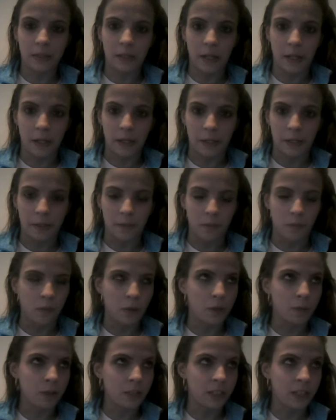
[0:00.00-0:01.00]

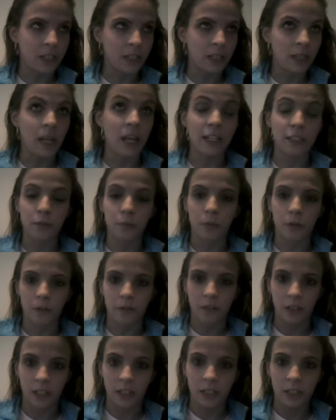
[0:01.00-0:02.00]
where was I?
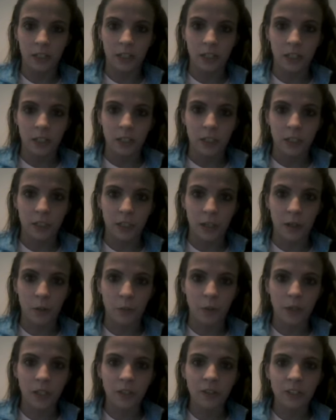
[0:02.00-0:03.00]
Ex-boyfriend. So
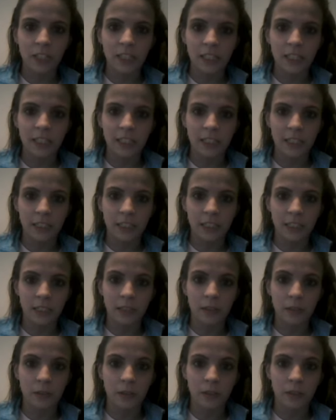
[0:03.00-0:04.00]
we only did
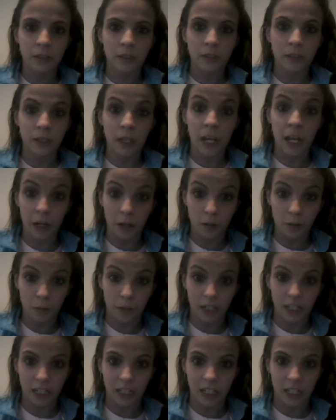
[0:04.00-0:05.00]

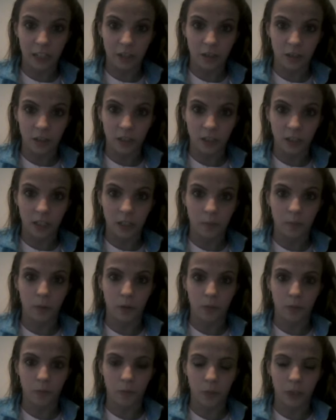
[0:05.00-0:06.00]
heroin occasionally,
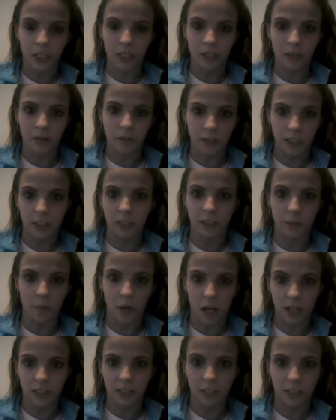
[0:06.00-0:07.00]
but we did
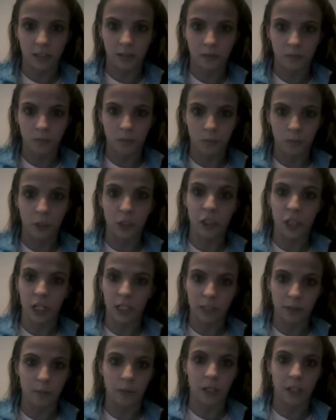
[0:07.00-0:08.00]
Suboxone. We
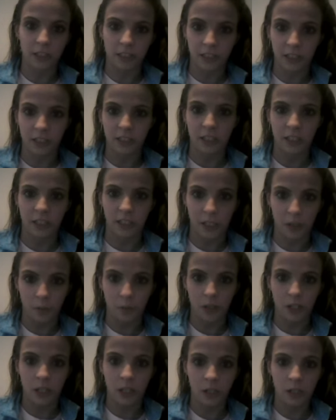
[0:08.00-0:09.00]
shot Suboxone to stay
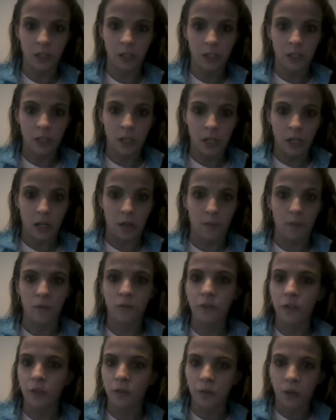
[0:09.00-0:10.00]
well. If
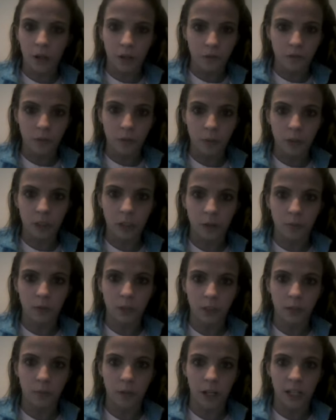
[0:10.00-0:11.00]
you aren't familiar
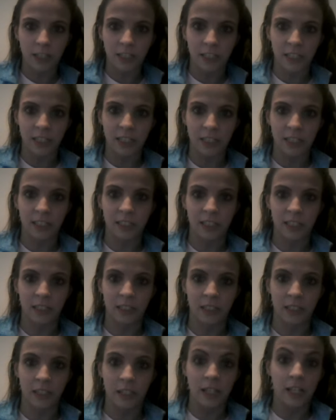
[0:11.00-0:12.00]
with Suboxone, it's a
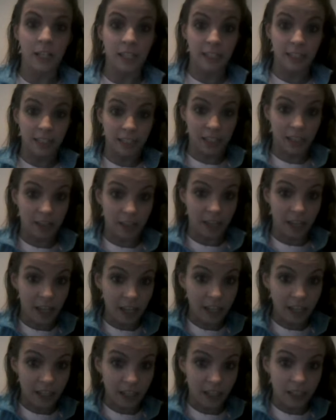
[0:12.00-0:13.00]

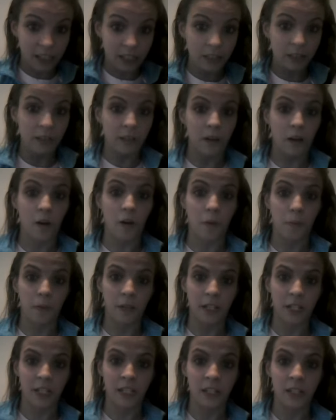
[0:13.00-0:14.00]
synthetic
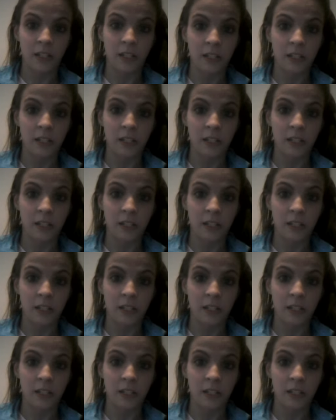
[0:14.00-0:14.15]
opiate.